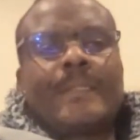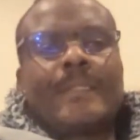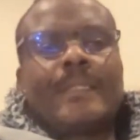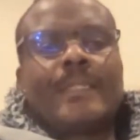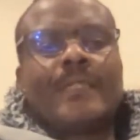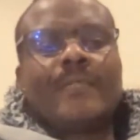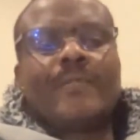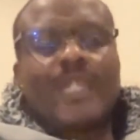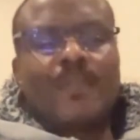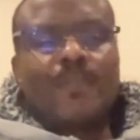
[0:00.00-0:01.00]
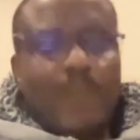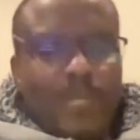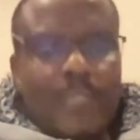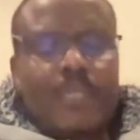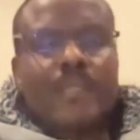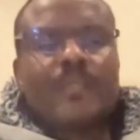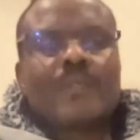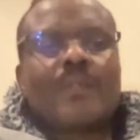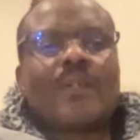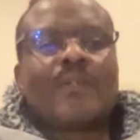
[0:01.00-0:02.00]
in the very
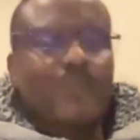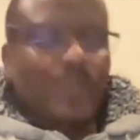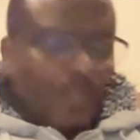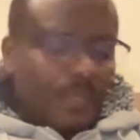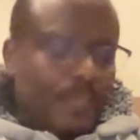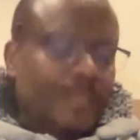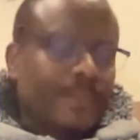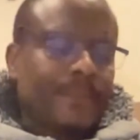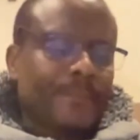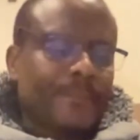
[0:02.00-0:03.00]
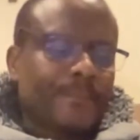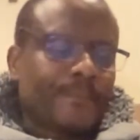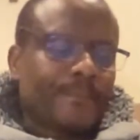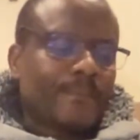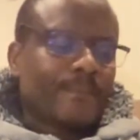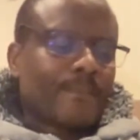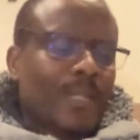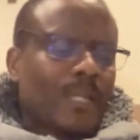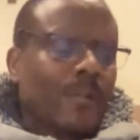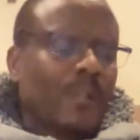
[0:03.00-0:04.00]
presence of God.
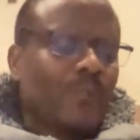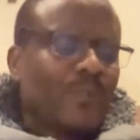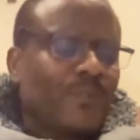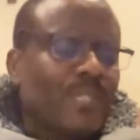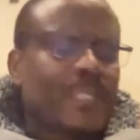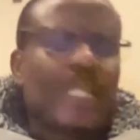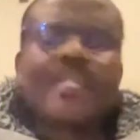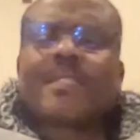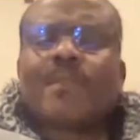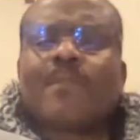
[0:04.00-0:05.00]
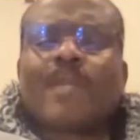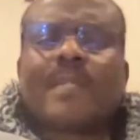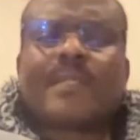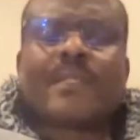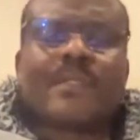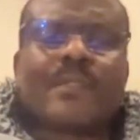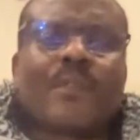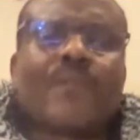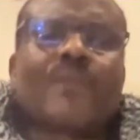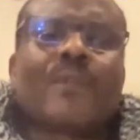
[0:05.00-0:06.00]
I want to emphasize the presence
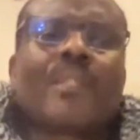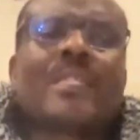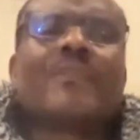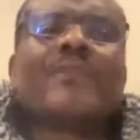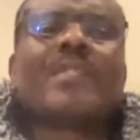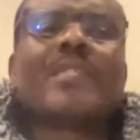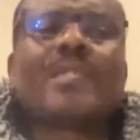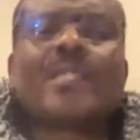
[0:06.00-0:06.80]
of God, living